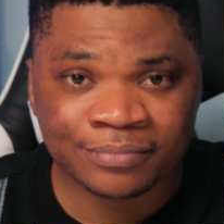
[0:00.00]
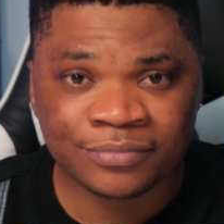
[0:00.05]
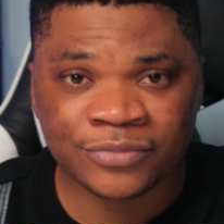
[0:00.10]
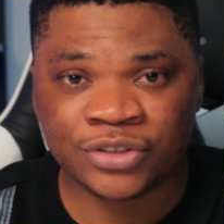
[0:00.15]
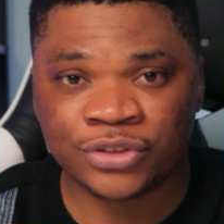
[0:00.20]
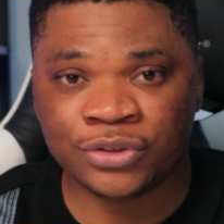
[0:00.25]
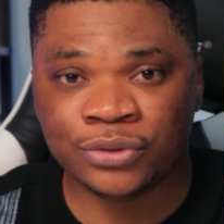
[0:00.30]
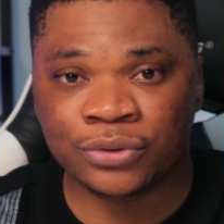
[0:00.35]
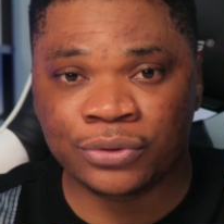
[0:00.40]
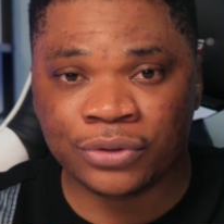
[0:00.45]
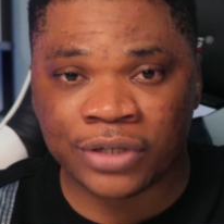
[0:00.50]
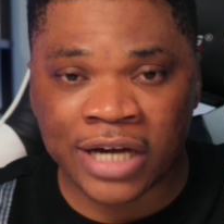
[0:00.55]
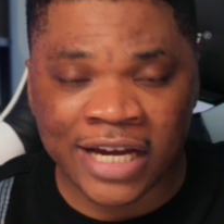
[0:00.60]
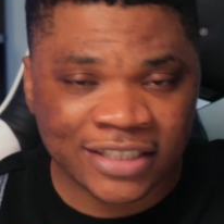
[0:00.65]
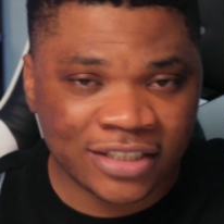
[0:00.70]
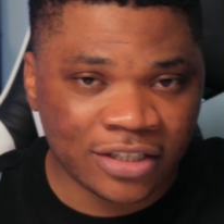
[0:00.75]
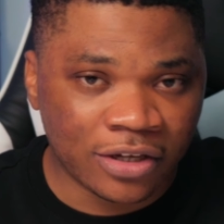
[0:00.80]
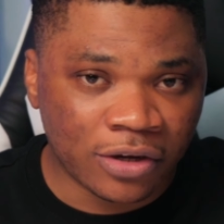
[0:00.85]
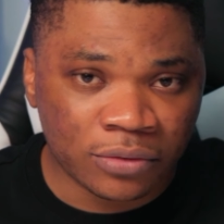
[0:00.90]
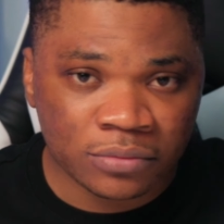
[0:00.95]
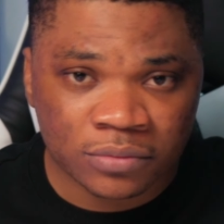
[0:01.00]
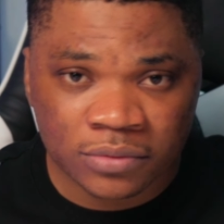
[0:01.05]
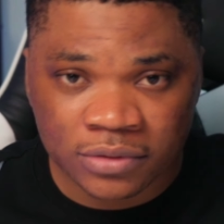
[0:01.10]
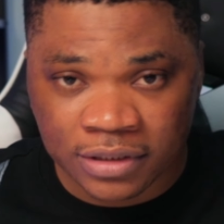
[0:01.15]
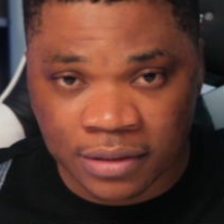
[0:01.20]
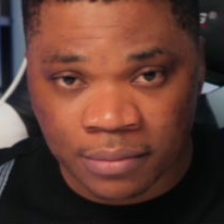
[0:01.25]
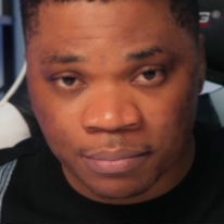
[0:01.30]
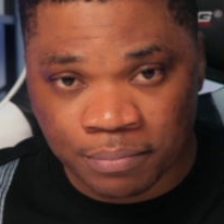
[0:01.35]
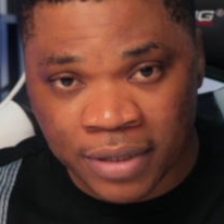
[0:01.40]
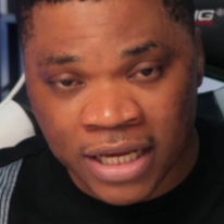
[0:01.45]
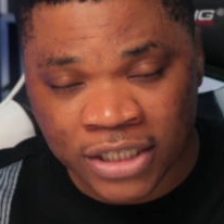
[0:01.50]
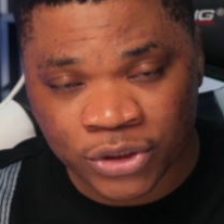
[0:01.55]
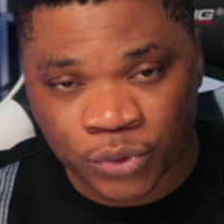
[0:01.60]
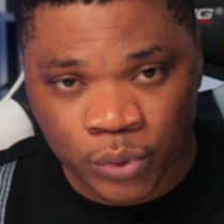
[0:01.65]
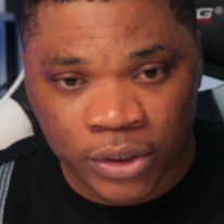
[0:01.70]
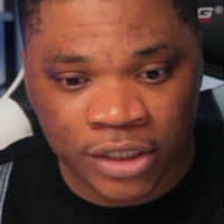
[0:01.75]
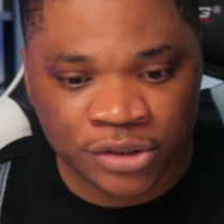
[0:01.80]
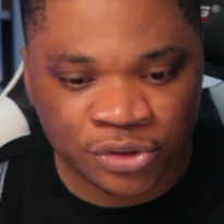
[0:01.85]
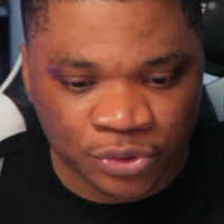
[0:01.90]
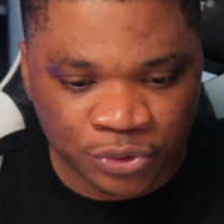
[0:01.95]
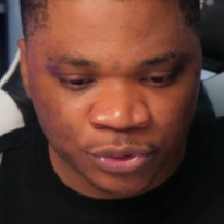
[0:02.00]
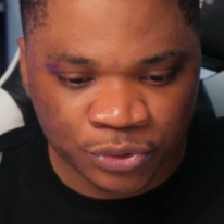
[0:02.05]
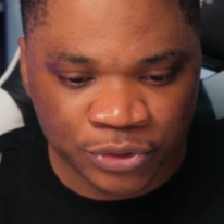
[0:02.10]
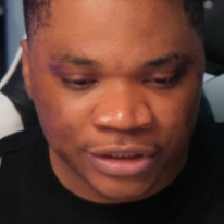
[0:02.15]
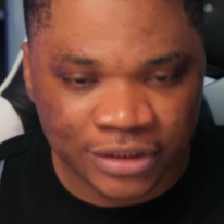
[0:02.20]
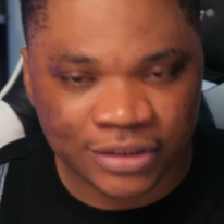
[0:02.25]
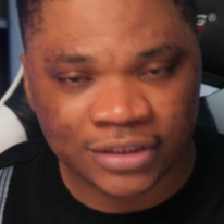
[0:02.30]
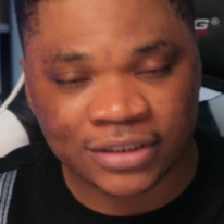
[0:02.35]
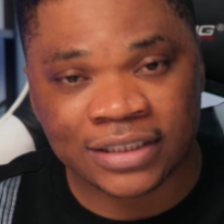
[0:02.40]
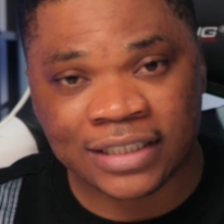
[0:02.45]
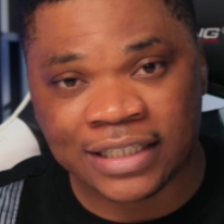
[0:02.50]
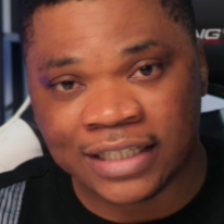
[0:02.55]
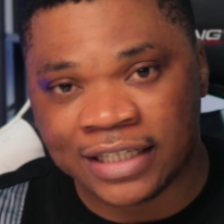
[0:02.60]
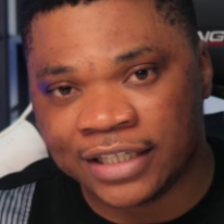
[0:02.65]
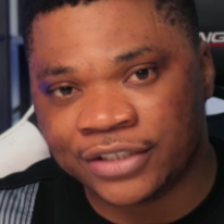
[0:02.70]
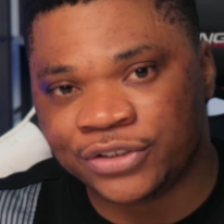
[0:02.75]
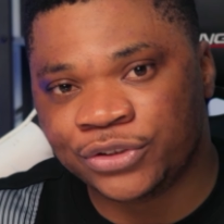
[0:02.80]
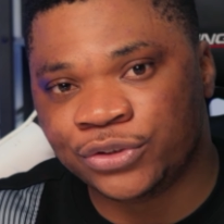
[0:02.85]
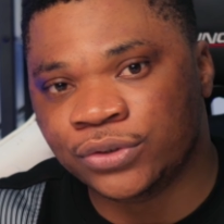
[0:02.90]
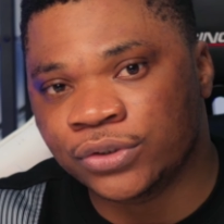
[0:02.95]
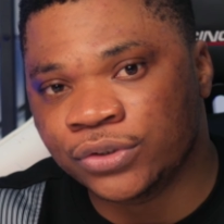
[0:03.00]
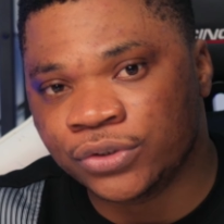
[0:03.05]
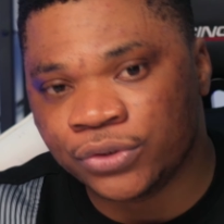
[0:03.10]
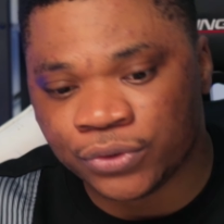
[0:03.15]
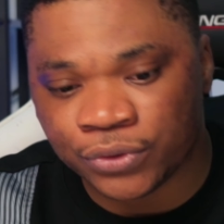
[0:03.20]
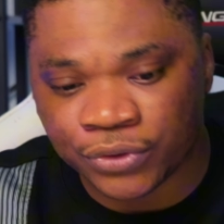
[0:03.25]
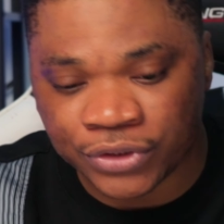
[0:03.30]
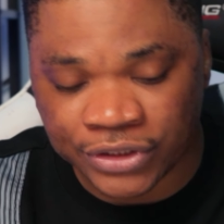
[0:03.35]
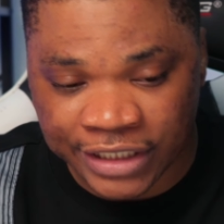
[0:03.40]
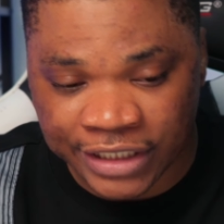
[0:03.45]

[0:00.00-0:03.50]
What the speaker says: So right now, the best way to do it is to use